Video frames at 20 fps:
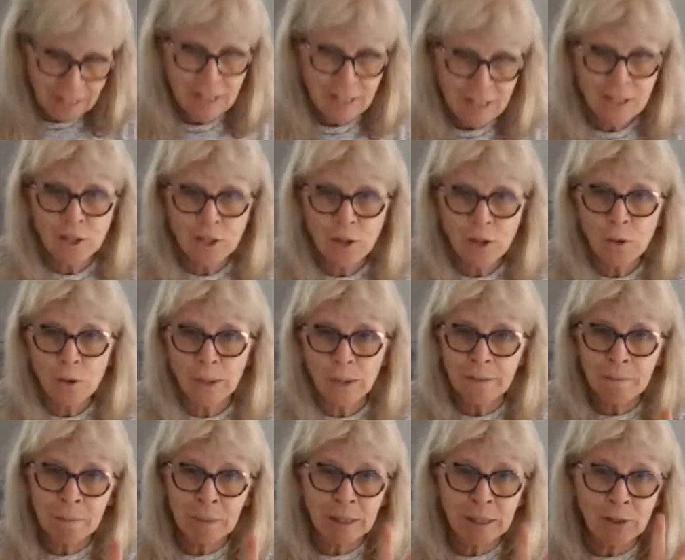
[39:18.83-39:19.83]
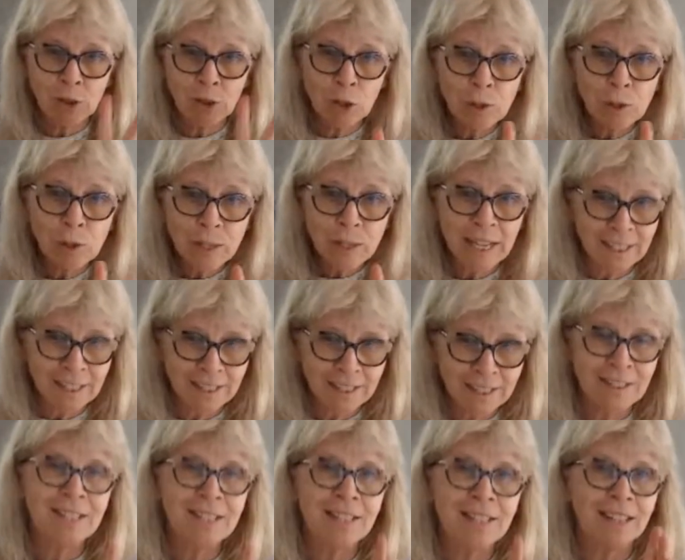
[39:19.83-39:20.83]
So give me 2
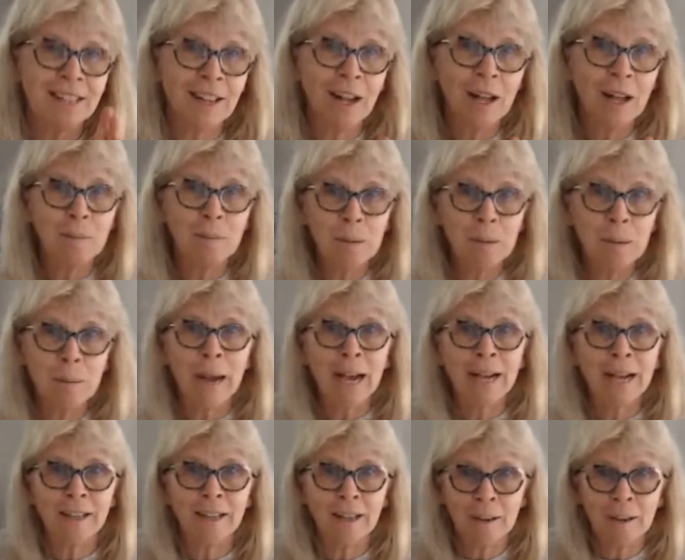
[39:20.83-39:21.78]
seconds and I'll be back.